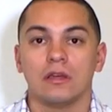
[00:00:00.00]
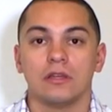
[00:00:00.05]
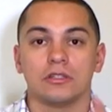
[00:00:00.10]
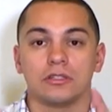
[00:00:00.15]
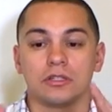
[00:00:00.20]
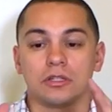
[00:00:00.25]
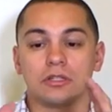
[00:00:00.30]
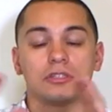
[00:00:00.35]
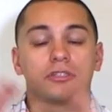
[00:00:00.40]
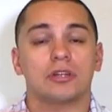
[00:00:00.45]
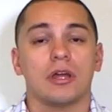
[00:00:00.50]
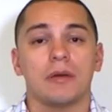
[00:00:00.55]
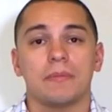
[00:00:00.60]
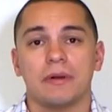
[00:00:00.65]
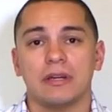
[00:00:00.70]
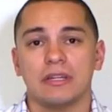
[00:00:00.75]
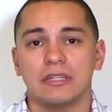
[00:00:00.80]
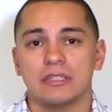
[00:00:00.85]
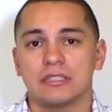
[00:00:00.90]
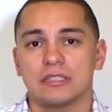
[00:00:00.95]
so the
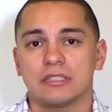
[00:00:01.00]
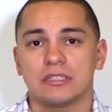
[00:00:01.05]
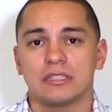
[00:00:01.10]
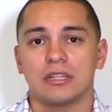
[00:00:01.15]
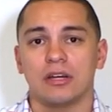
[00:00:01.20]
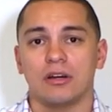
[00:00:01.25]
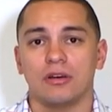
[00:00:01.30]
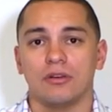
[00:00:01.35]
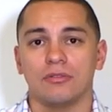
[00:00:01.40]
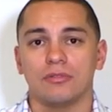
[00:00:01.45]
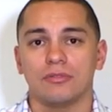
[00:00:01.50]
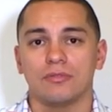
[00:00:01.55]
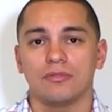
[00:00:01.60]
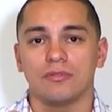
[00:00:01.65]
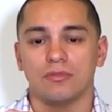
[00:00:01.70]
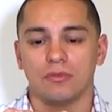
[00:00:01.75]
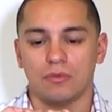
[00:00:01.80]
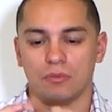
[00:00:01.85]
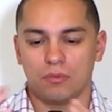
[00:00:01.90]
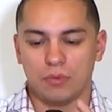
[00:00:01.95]
tripod itself,
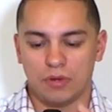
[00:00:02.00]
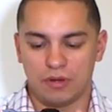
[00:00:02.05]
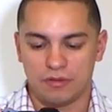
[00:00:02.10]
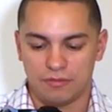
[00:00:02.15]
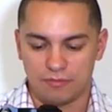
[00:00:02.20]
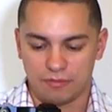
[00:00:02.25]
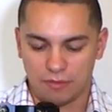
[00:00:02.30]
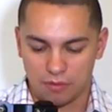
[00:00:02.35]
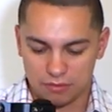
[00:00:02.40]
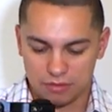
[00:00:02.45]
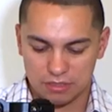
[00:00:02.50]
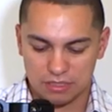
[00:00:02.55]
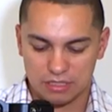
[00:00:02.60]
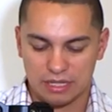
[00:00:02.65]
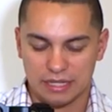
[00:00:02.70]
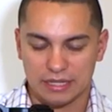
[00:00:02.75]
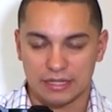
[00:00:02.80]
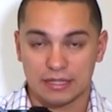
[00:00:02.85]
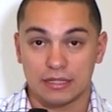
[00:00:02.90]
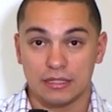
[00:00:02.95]
when folded
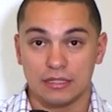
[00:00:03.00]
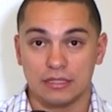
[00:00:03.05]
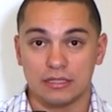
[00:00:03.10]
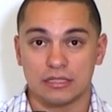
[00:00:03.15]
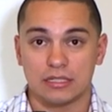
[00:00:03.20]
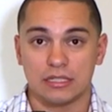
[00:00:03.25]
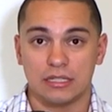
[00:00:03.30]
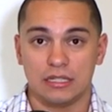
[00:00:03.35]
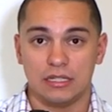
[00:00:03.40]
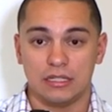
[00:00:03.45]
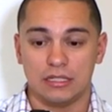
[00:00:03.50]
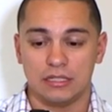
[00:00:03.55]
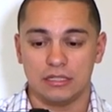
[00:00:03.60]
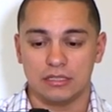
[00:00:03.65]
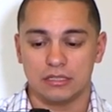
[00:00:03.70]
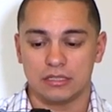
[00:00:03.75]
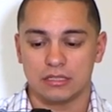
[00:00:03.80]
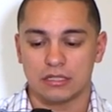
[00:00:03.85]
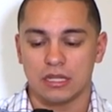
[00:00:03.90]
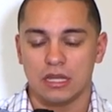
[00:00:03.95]
like this,
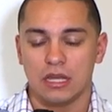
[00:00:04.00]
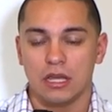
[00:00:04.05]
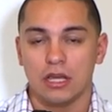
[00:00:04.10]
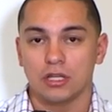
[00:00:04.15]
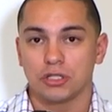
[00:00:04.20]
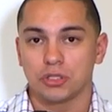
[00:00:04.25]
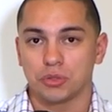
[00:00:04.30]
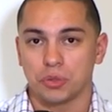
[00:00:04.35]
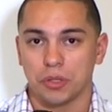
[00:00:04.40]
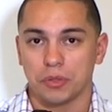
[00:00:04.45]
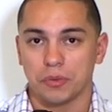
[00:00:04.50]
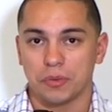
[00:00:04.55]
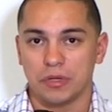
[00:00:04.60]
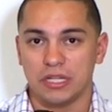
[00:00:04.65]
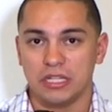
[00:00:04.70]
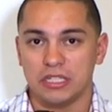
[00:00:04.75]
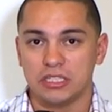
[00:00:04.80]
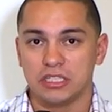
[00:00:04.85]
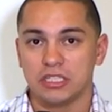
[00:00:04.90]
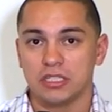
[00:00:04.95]
is twenty-one
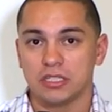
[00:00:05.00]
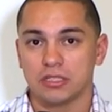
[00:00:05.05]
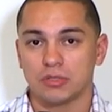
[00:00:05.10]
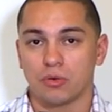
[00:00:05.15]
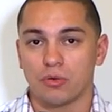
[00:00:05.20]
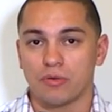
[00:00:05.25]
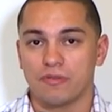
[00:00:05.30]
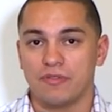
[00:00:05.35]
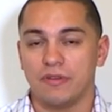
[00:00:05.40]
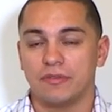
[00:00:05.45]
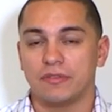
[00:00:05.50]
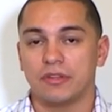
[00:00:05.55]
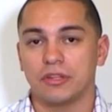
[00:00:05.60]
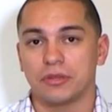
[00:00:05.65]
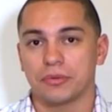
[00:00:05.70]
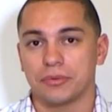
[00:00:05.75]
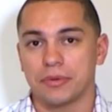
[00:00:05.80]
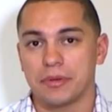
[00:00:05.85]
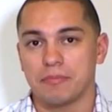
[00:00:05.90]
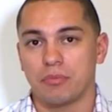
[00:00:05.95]
inches or
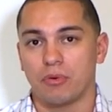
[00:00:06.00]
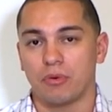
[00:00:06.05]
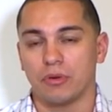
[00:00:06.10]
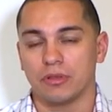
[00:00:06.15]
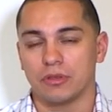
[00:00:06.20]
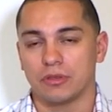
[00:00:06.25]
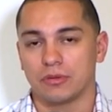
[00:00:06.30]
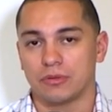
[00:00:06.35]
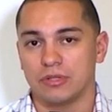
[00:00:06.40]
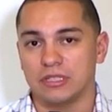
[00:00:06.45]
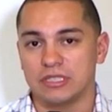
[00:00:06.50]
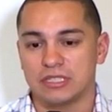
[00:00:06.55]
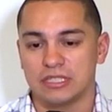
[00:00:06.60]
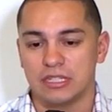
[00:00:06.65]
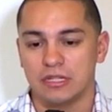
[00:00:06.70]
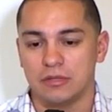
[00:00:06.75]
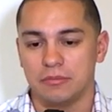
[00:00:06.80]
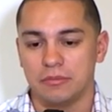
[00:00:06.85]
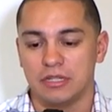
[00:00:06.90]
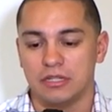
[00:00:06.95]
fifty-three point three
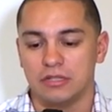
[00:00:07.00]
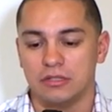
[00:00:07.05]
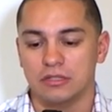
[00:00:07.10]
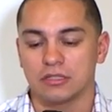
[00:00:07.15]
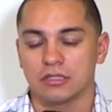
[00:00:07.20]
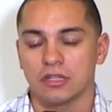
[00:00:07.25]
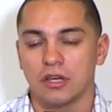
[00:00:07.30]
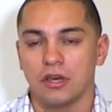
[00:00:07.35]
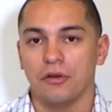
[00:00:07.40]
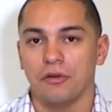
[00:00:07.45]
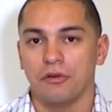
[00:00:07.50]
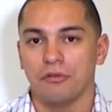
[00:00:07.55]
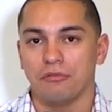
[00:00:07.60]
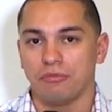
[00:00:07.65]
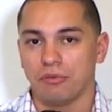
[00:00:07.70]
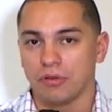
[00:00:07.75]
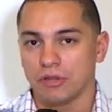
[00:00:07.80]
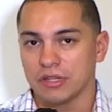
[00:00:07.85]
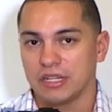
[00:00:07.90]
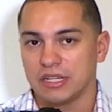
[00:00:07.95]
centimeters.
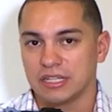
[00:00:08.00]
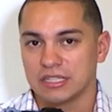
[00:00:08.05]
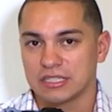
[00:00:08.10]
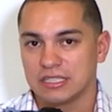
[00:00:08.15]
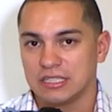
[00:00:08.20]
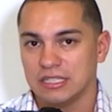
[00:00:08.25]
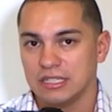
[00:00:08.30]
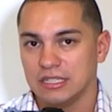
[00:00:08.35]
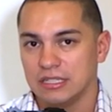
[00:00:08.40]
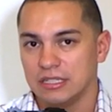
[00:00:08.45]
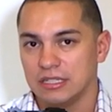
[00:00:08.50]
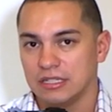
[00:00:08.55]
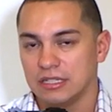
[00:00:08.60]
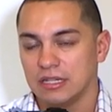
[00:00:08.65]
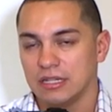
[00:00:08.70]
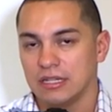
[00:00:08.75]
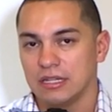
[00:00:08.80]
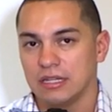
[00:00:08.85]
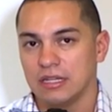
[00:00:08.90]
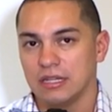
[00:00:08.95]
Fully extended